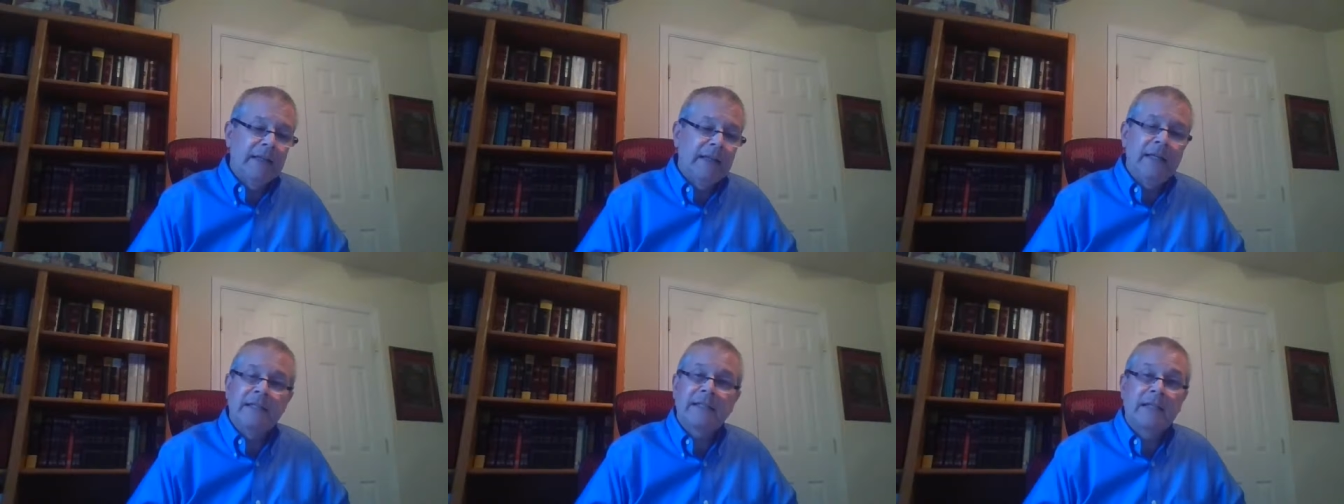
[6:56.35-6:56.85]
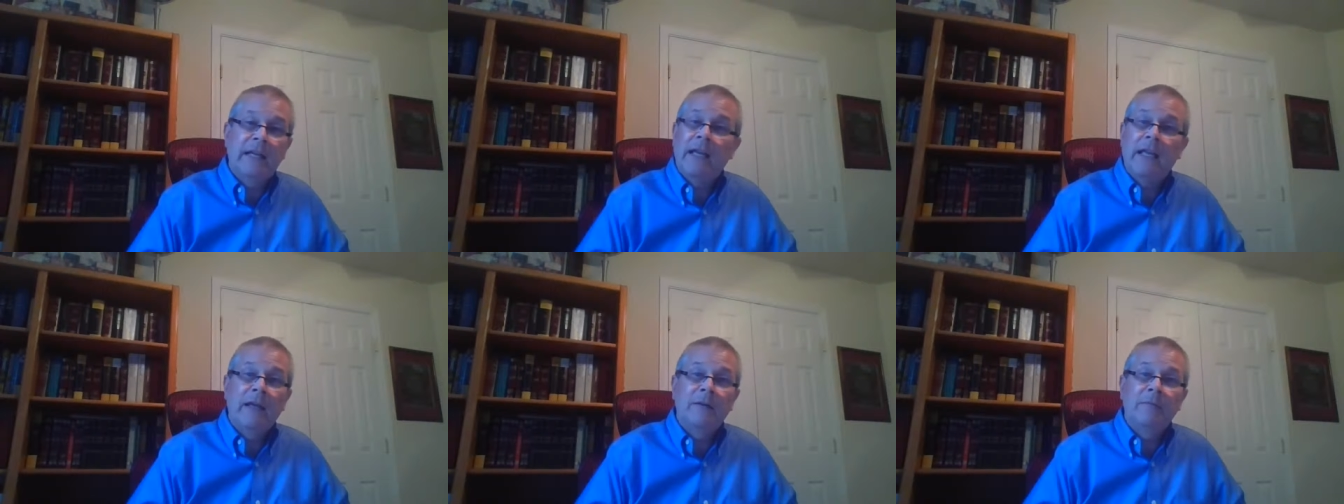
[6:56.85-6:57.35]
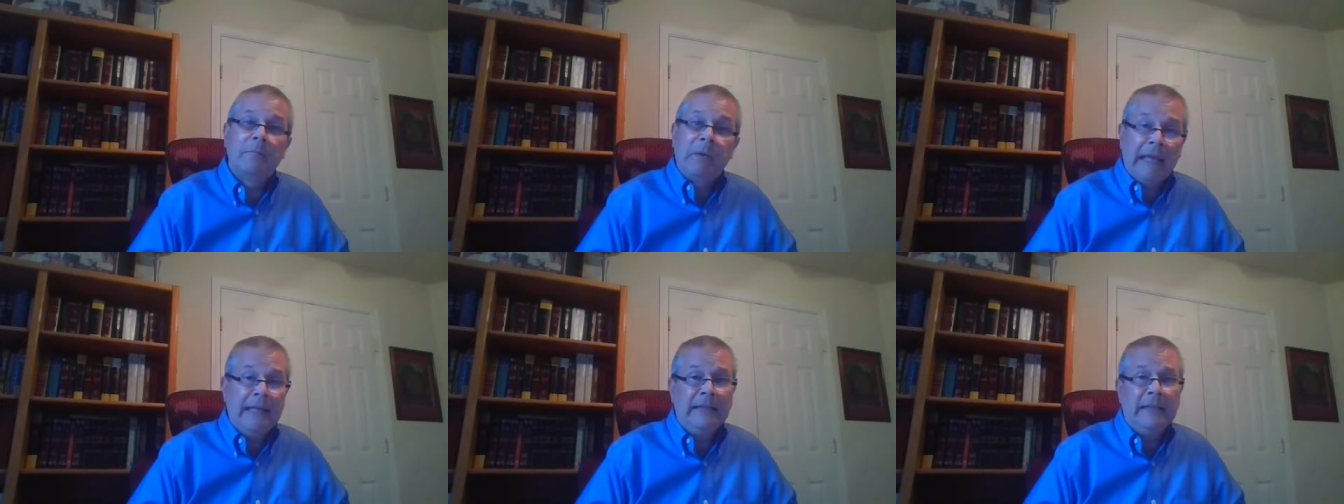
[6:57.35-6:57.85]
he's seeing it
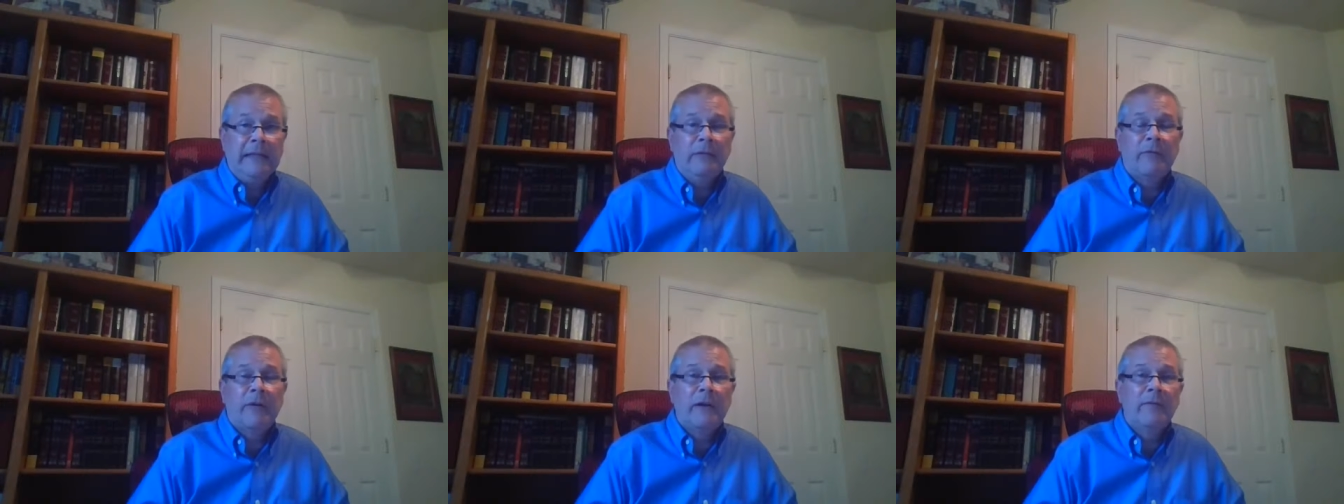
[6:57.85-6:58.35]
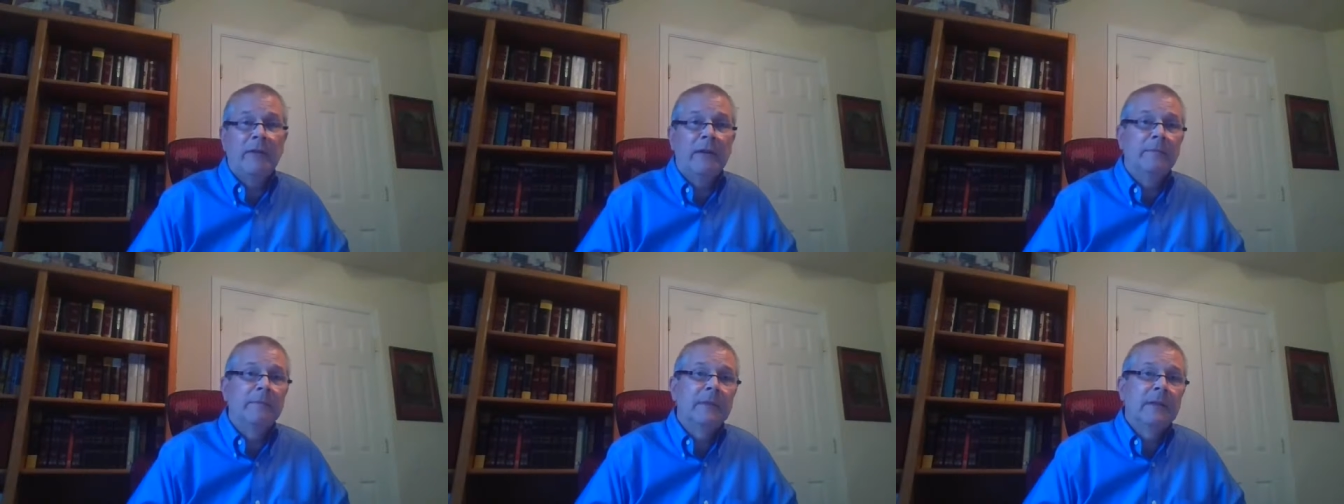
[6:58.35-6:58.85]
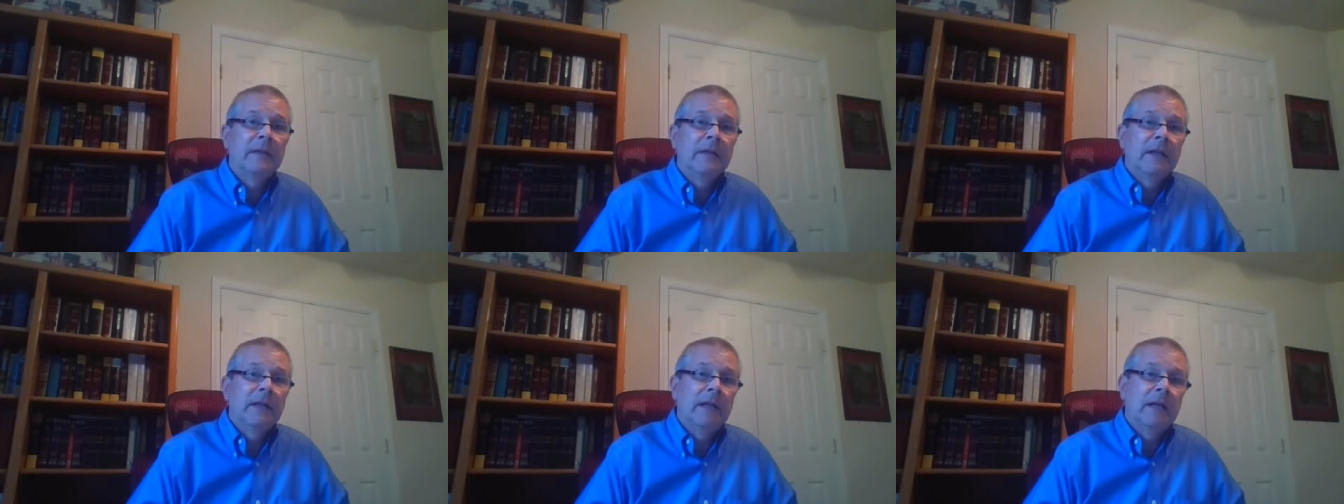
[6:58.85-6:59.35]
plainly in front of him
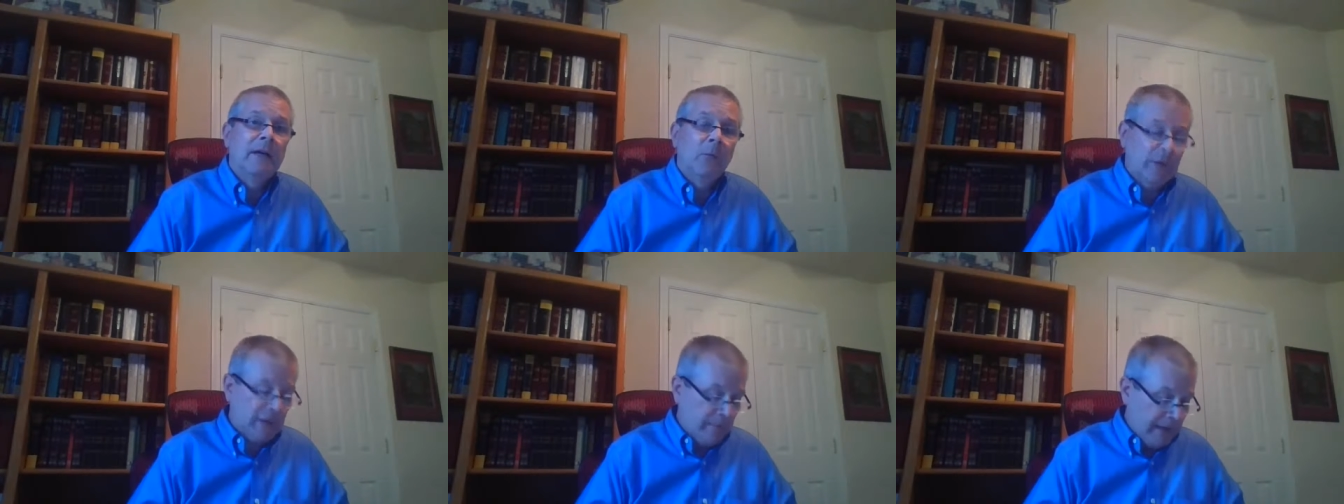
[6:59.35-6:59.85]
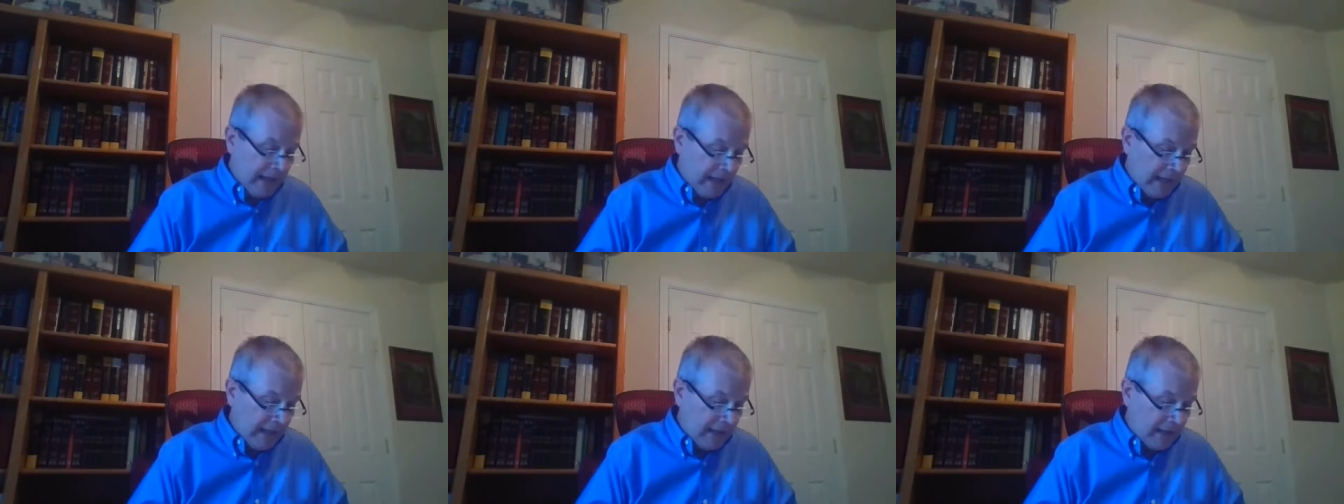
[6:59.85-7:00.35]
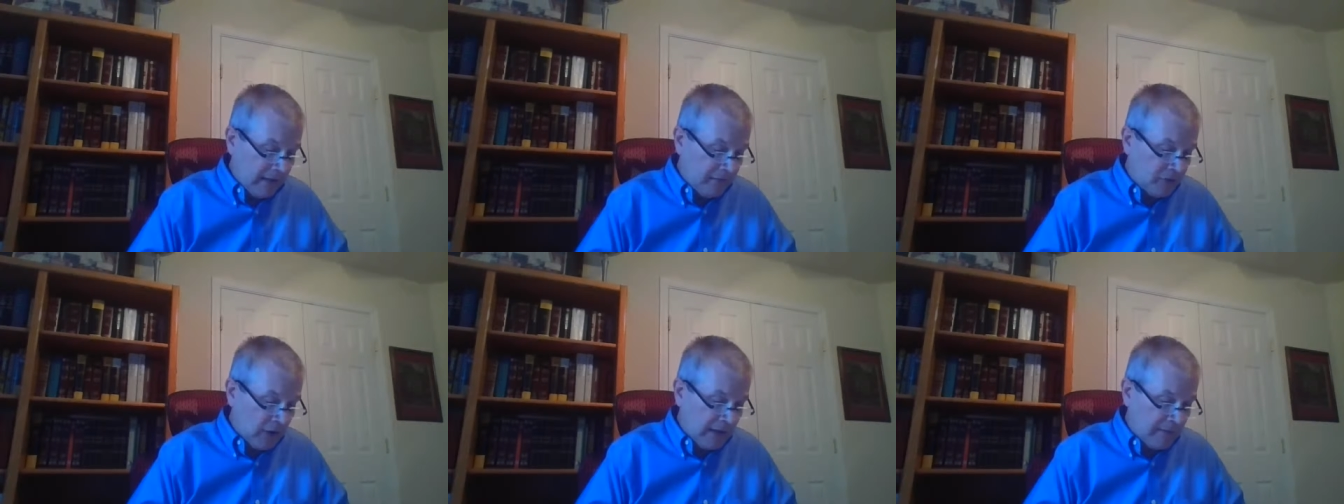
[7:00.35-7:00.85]
with the beheading
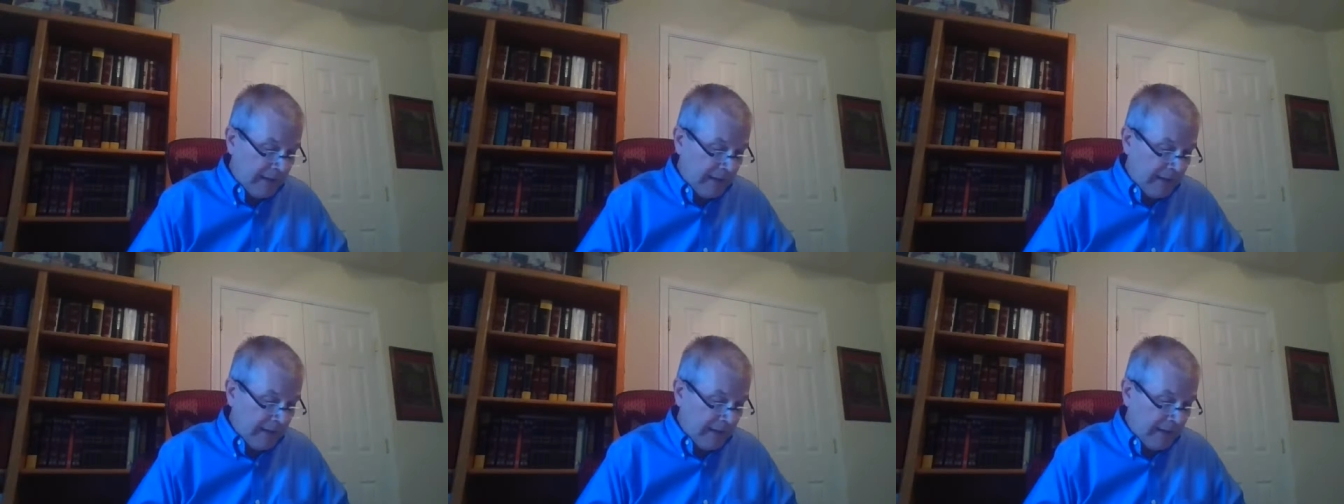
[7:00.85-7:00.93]
of John the